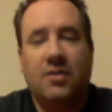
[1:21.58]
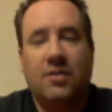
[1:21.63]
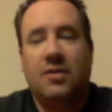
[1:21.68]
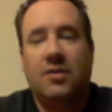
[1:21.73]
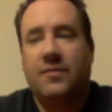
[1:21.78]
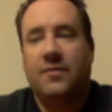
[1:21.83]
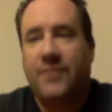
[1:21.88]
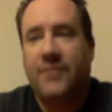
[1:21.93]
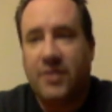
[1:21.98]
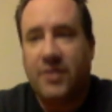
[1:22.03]

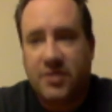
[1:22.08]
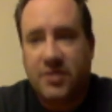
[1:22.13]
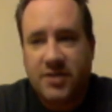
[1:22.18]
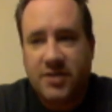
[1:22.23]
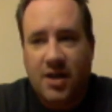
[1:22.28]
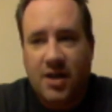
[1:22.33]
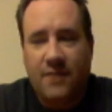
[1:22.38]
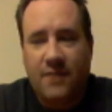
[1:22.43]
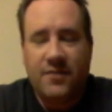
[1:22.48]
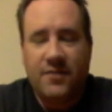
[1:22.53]
for
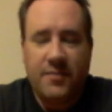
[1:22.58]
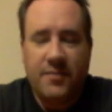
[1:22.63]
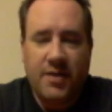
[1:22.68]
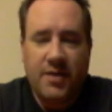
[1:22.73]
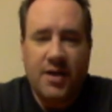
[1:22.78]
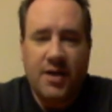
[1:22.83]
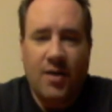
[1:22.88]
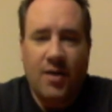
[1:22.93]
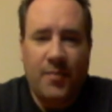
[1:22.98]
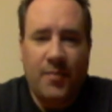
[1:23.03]
yourself, and I'm
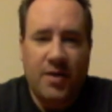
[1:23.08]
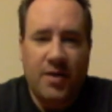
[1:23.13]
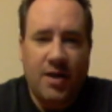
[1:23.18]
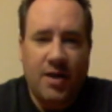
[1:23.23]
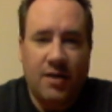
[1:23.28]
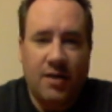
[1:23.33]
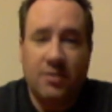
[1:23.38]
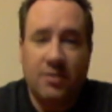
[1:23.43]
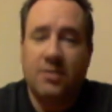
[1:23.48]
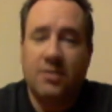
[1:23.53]
here to help you
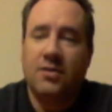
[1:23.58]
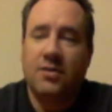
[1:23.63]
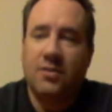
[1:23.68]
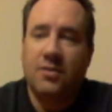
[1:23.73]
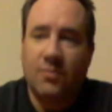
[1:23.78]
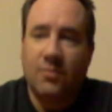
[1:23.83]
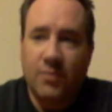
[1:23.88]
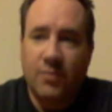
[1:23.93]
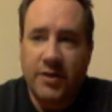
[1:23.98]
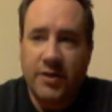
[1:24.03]
out.
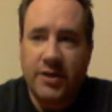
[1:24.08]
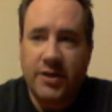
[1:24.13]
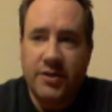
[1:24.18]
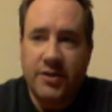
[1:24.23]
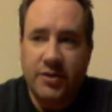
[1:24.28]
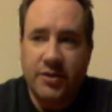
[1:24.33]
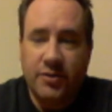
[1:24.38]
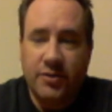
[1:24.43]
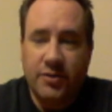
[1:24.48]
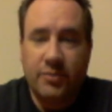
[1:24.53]
We're going to
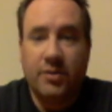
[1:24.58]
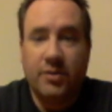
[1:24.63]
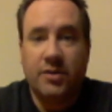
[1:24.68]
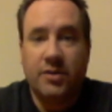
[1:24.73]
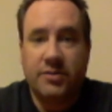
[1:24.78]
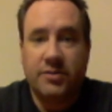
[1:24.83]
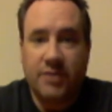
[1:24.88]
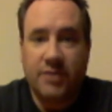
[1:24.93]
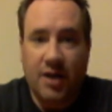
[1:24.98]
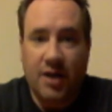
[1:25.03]

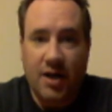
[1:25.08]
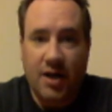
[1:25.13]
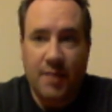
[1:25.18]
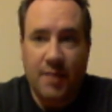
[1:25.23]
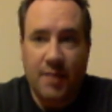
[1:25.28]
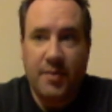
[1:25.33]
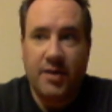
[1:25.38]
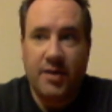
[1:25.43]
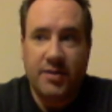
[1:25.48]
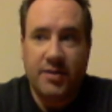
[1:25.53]
do
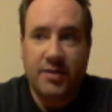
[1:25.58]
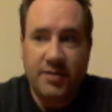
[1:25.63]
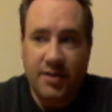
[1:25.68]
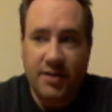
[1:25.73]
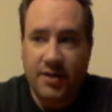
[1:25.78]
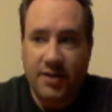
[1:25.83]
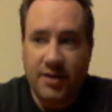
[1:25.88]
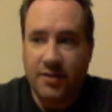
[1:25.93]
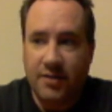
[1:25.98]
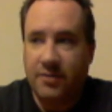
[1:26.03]
top
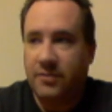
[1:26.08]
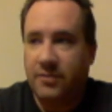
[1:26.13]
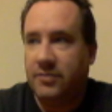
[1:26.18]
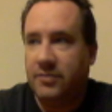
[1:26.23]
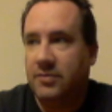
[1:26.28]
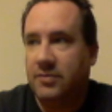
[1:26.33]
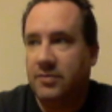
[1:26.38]
tier.